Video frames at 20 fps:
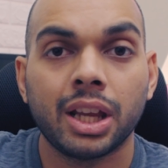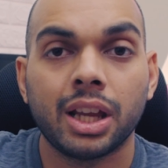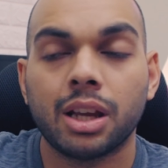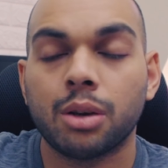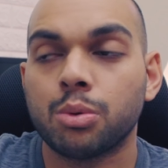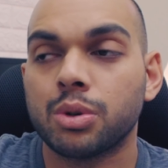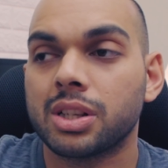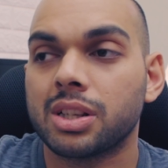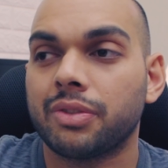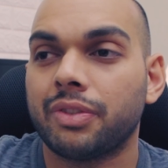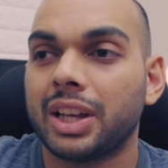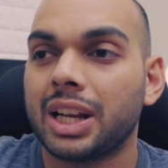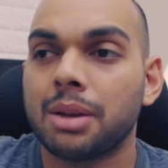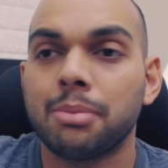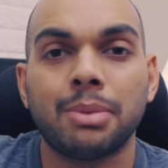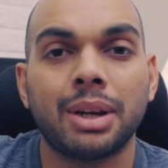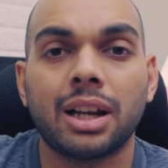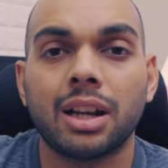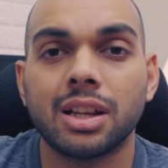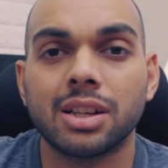It was a very
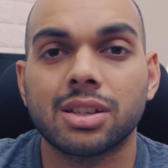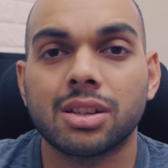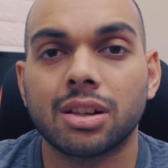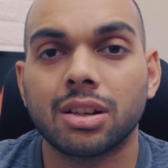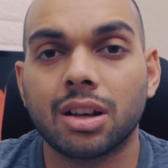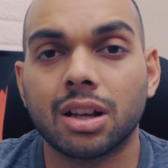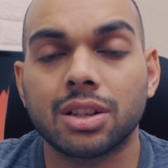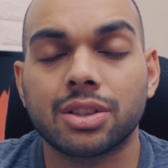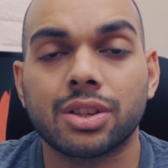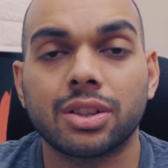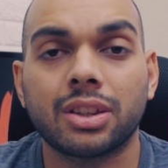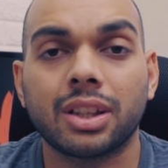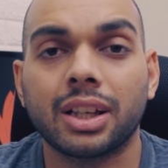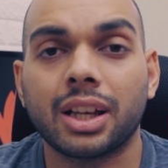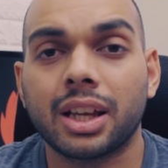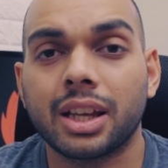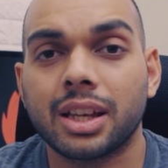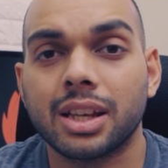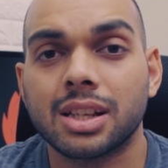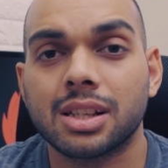Middle Eastern culture thing,
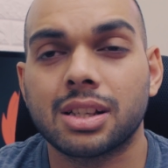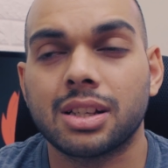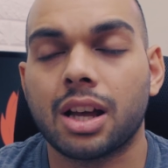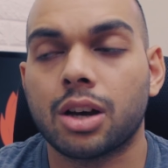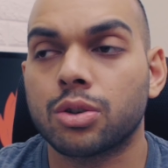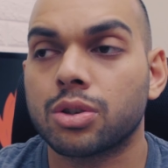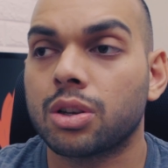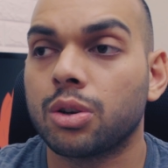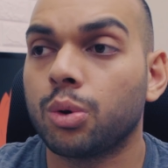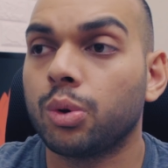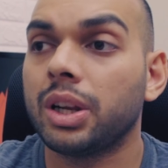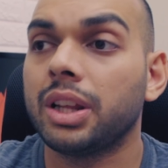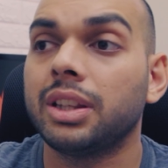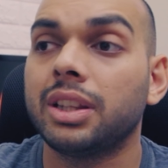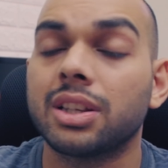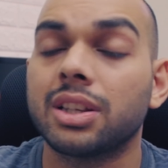I guess. Now slowly